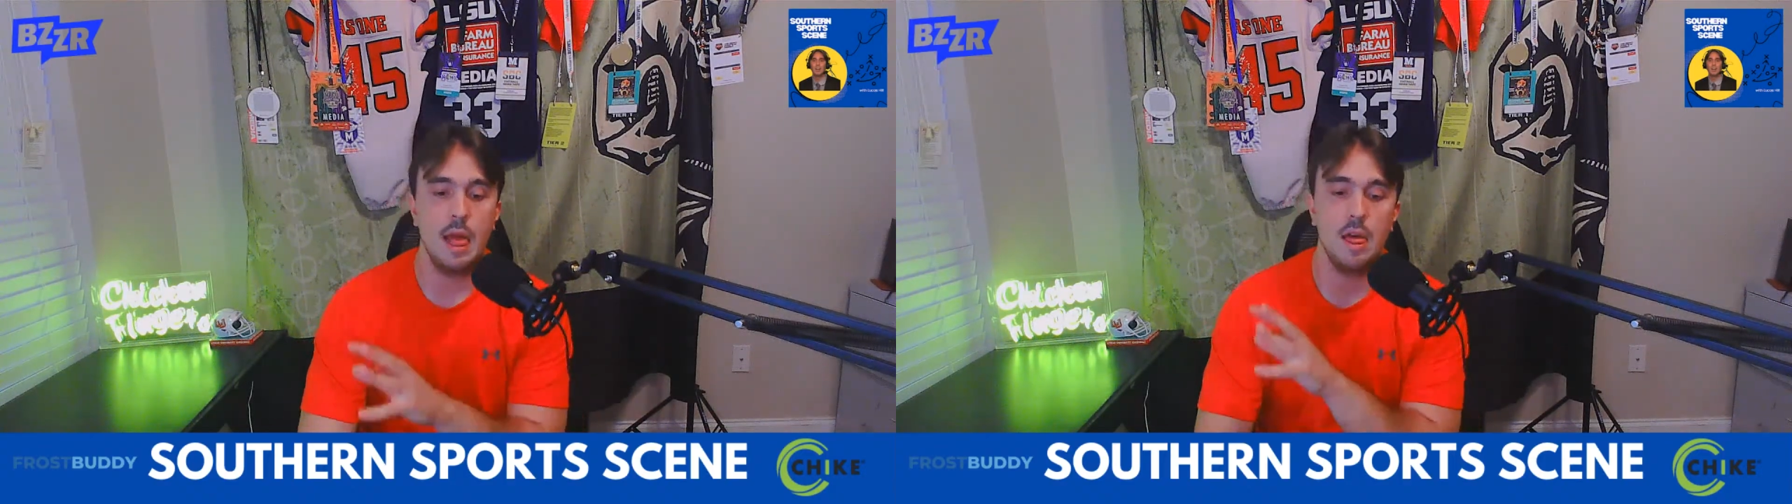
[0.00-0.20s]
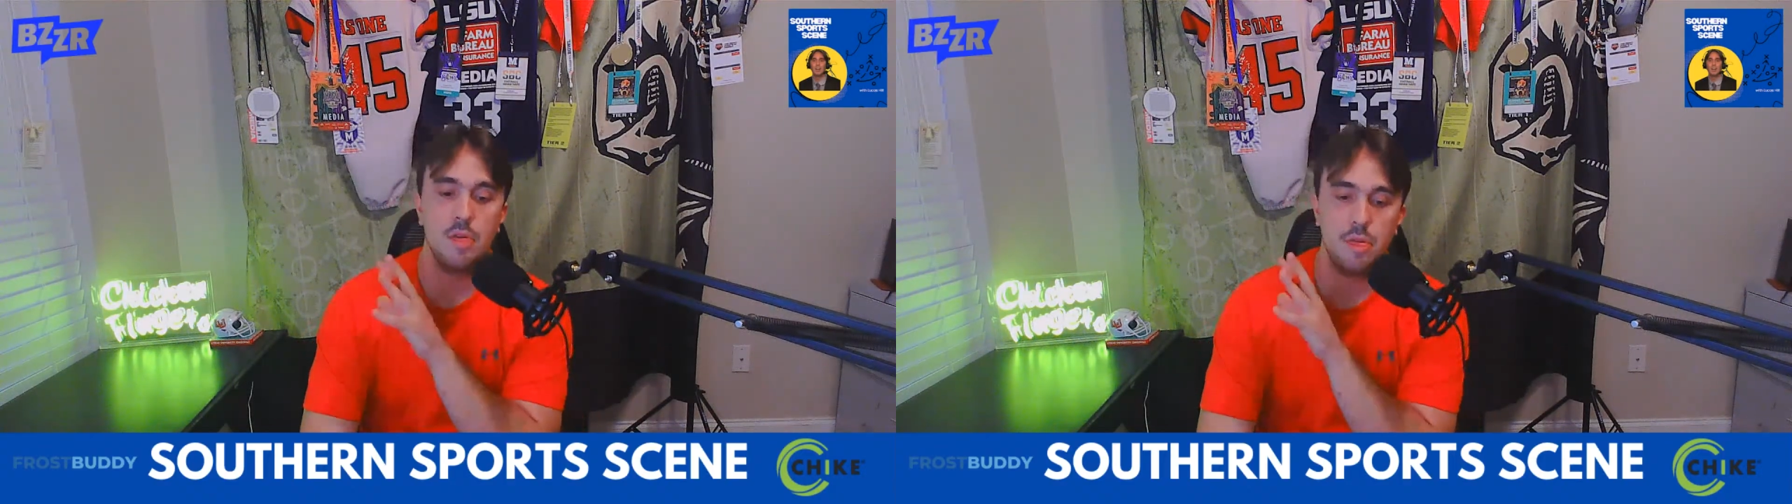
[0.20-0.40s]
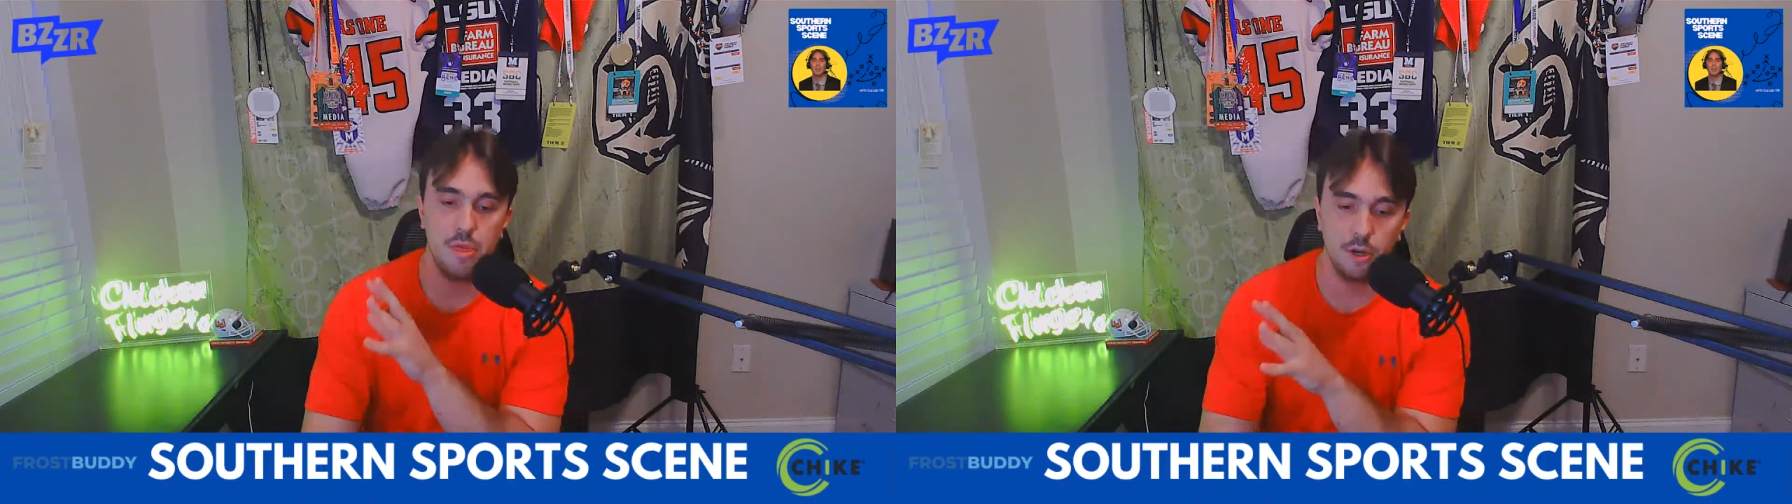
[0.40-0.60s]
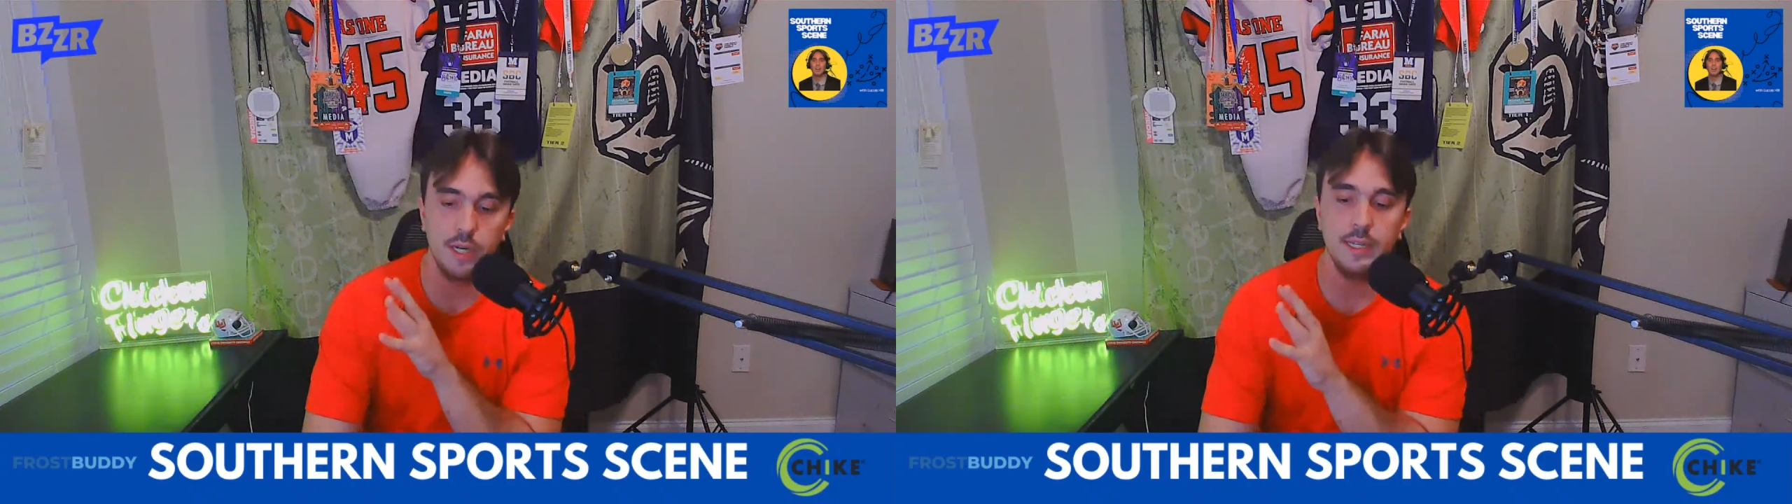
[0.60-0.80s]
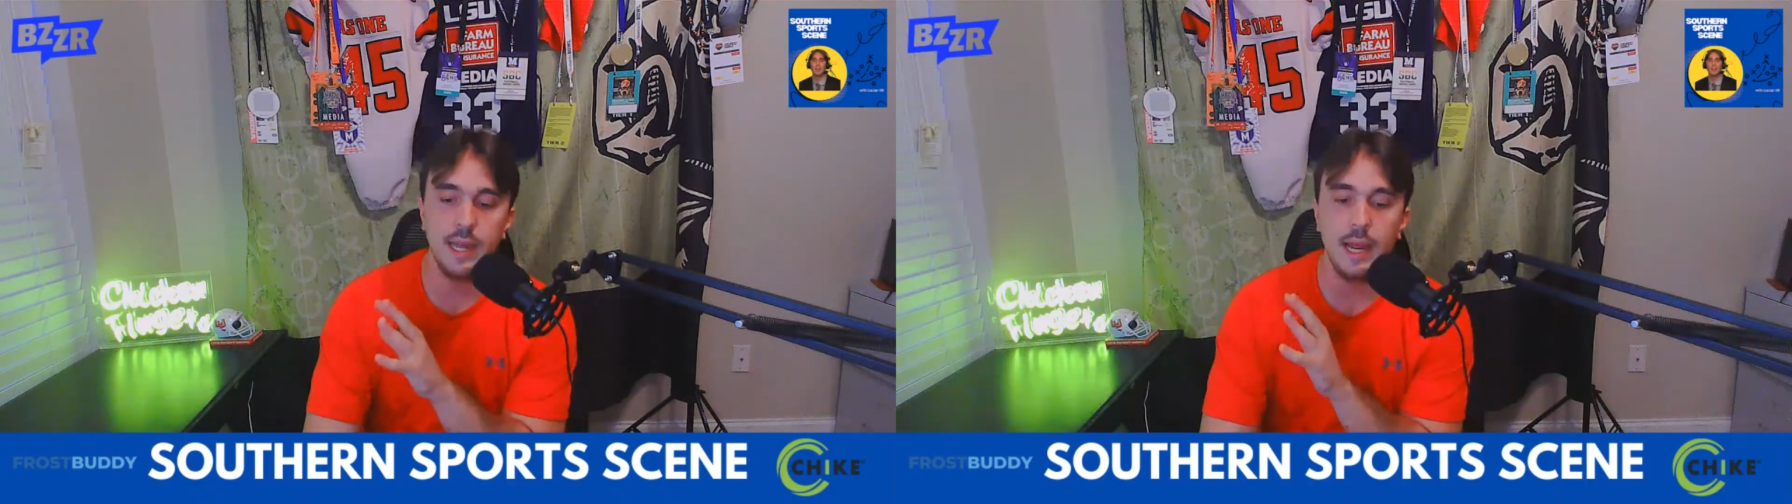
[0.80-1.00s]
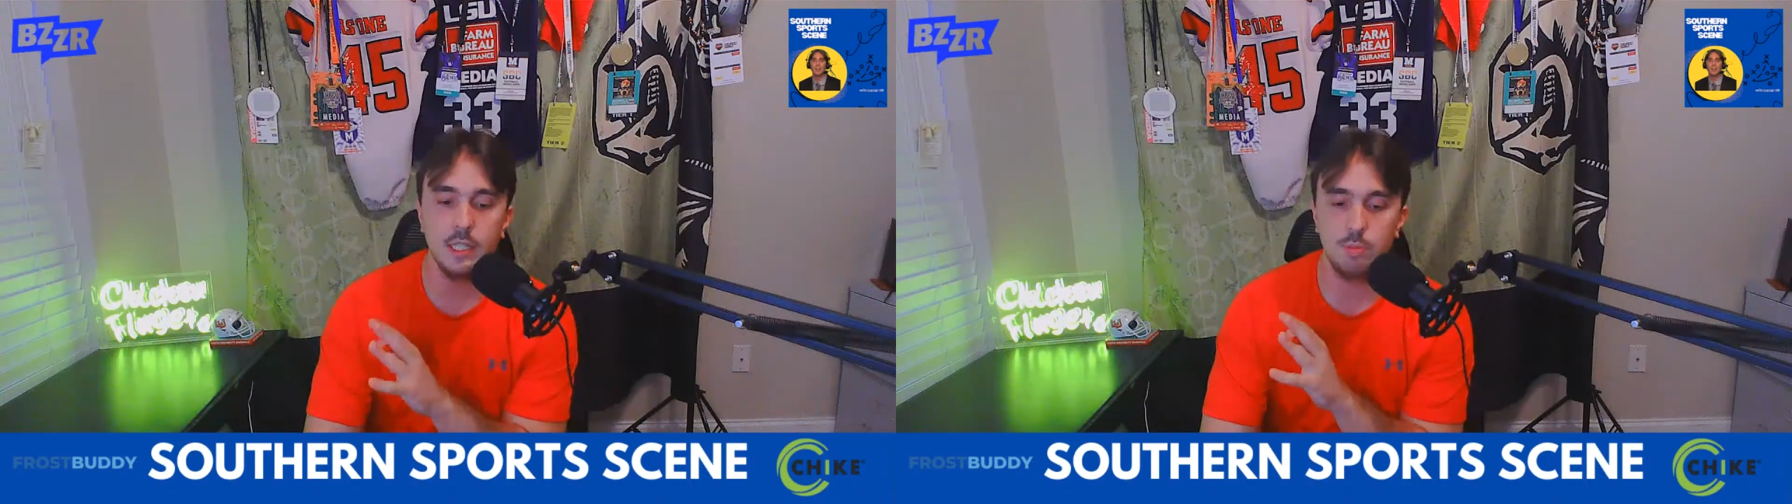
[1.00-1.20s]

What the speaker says: 30 days